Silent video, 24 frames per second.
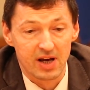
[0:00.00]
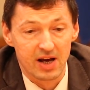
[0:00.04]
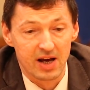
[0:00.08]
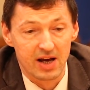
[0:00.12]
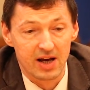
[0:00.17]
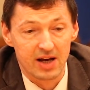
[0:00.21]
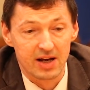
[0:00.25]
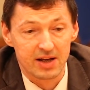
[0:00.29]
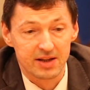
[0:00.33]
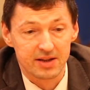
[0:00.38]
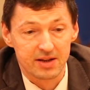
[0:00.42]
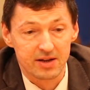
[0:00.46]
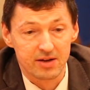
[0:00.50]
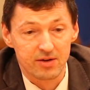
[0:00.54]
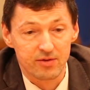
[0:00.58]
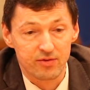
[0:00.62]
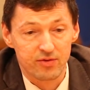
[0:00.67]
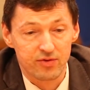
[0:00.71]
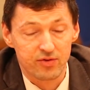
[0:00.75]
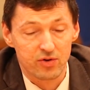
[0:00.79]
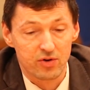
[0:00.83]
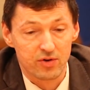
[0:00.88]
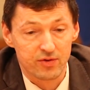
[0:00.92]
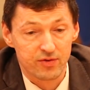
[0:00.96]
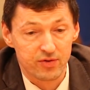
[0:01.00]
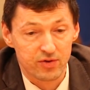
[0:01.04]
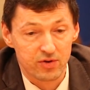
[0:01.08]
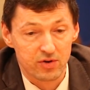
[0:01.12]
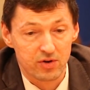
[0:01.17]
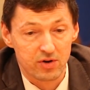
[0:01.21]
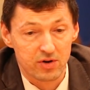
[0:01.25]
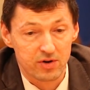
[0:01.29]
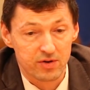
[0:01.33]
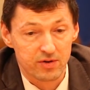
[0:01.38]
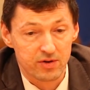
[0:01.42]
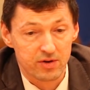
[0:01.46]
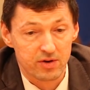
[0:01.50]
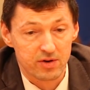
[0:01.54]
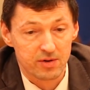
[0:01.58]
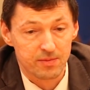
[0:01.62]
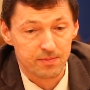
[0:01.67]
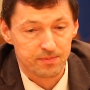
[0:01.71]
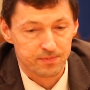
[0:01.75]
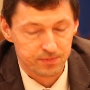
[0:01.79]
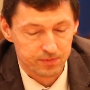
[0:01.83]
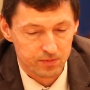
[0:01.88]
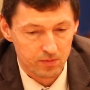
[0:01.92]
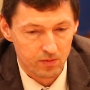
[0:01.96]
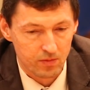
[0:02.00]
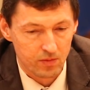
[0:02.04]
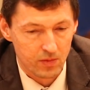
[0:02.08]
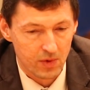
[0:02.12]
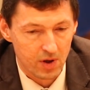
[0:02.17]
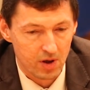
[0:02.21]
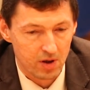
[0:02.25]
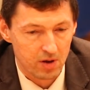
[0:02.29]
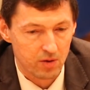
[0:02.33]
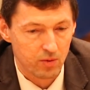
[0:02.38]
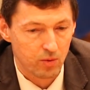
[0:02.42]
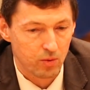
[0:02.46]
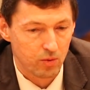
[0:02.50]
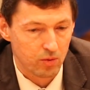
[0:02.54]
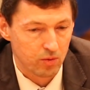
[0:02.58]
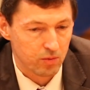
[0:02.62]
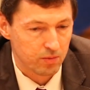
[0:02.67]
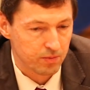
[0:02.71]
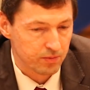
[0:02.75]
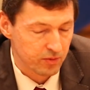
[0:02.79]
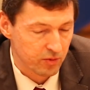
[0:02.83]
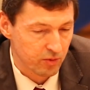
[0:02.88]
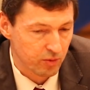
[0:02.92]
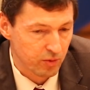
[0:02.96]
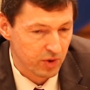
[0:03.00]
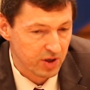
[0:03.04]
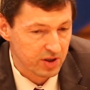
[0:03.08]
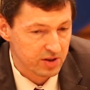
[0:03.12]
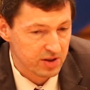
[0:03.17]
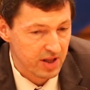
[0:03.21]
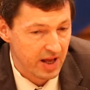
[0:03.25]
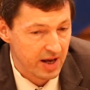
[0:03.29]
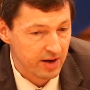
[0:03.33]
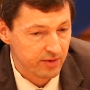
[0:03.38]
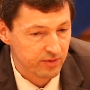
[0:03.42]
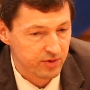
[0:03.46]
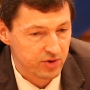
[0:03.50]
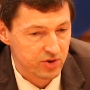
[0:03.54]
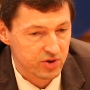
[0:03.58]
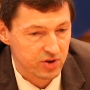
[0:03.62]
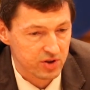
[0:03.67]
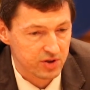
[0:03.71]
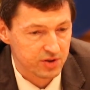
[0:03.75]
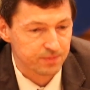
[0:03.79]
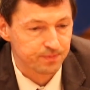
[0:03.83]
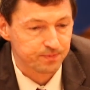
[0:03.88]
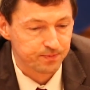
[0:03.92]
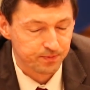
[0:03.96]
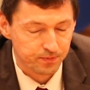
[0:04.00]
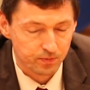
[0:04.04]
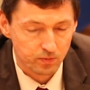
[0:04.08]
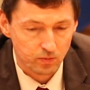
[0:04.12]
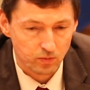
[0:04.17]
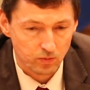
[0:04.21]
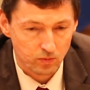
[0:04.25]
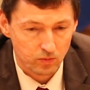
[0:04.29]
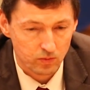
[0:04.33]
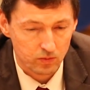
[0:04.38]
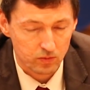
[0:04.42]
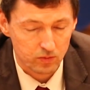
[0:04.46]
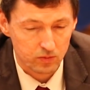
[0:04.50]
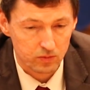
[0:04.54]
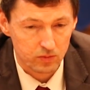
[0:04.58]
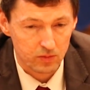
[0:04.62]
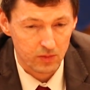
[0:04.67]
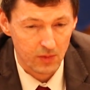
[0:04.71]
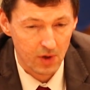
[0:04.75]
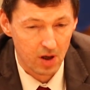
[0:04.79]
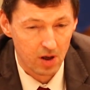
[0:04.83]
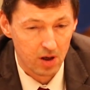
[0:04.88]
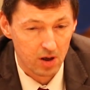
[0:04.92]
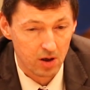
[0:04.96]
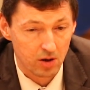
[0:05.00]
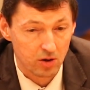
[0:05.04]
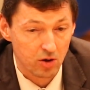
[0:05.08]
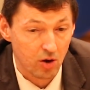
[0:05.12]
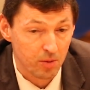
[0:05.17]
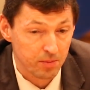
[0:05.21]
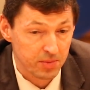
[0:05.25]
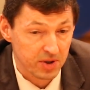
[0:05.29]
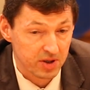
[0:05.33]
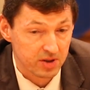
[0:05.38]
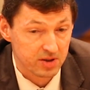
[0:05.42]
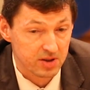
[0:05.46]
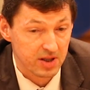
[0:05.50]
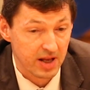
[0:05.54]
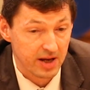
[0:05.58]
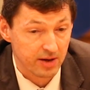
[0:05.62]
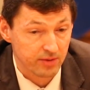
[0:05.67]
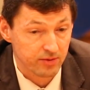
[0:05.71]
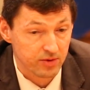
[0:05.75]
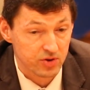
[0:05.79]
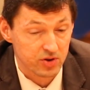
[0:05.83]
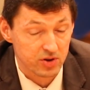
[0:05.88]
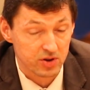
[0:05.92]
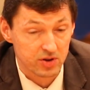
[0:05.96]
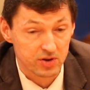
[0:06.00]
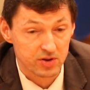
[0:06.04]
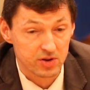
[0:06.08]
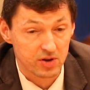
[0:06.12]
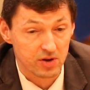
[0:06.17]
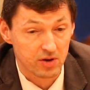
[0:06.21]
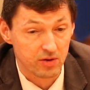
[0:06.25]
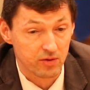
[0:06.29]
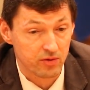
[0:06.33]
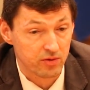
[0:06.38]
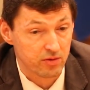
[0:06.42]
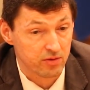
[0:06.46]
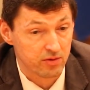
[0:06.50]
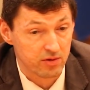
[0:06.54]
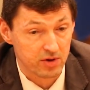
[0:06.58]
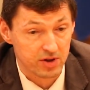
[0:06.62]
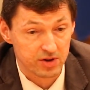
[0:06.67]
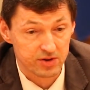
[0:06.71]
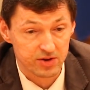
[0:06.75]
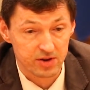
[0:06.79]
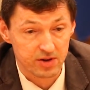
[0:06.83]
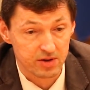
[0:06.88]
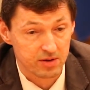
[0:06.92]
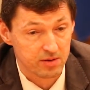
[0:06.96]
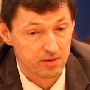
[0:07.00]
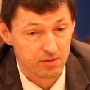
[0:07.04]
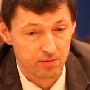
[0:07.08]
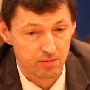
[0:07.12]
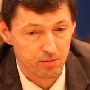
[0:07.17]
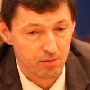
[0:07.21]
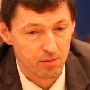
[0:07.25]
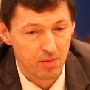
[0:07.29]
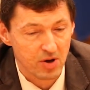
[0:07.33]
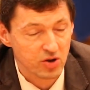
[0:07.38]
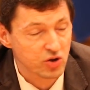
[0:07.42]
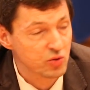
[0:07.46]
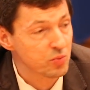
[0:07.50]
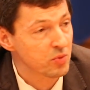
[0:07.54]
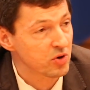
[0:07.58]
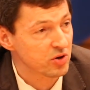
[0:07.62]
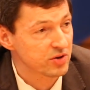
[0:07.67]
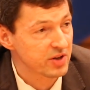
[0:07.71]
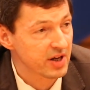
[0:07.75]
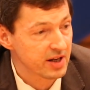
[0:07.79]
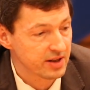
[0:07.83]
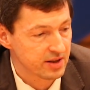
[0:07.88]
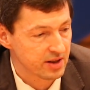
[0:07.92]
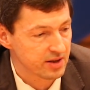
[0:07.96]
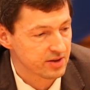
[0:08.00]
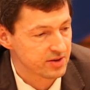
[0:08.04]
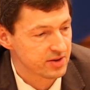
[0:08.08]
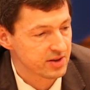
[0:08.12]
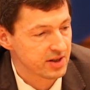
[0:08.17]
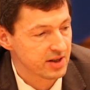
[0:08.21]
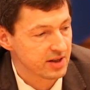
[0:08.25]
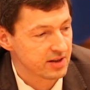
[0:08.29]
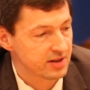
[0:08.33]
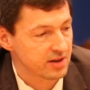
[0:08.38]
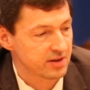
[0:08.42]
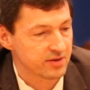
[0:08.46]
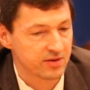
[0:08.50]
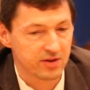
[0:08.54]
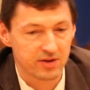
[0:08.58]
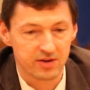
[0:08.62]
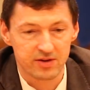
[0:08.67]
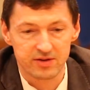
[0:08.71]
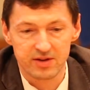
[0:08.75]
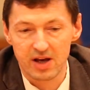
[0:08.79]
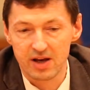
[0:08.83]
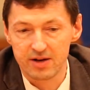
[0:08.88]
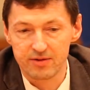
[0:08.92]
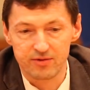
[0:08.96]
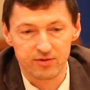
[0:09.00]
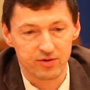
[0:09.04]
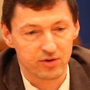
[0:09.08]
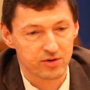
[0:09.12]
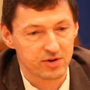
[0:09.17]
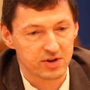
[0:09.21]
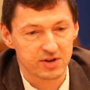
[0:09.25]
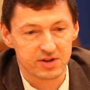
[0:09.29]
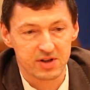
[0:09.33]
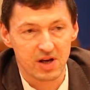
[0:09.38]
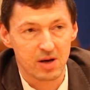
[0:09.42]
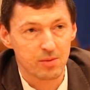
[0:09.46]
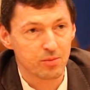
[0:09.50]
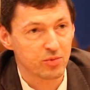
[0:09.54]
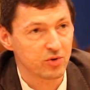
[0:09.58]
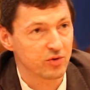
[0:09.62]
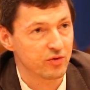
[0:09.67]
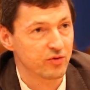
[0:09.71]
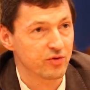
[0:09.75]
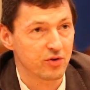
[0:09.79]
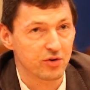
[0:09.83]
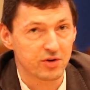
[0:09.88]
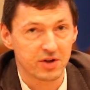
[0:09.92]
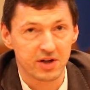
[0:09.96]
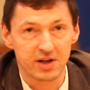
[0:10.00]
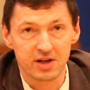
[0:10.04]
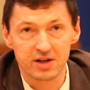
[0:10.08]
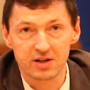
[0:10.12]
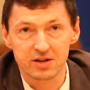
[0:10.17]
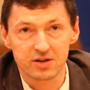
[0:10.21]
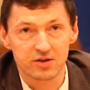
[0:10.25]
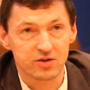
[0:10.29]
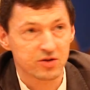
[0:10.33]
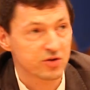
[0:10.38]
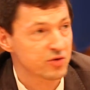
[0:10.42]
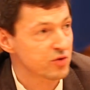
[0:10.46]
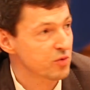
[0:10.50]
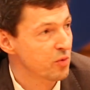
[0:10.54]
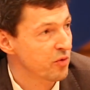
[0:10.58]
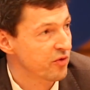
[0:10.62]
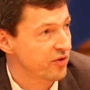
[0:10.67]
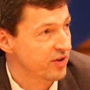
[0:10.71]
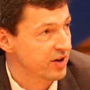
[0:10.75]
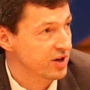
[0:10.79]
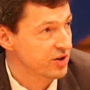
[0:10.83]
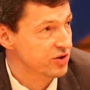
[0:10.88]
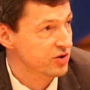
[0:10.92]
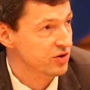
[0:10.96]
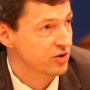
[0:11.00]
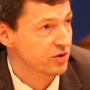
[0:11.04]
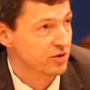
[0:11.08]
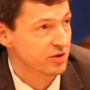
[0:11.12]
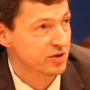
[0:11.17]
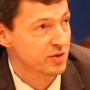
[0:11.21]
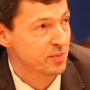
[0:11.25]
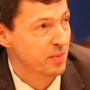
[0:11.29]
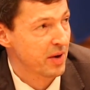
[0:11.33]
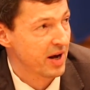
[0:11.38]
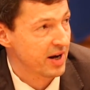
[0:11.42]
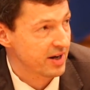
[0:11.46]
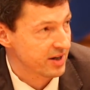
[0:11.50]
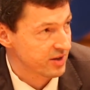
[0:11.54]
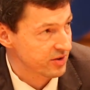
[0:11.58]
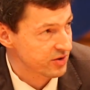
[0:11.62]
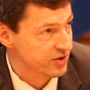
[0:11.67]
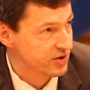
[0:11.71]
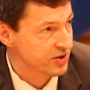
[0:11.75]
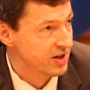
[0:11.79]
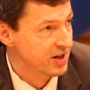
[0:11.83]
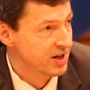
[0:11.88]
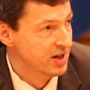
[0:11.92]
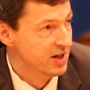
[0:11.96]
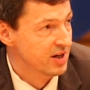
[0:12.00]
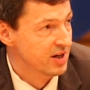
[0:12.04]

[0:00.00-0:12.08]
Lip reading: And for these languages, complex languages, where much more data is needed than, for example, for English, French, or Spanish,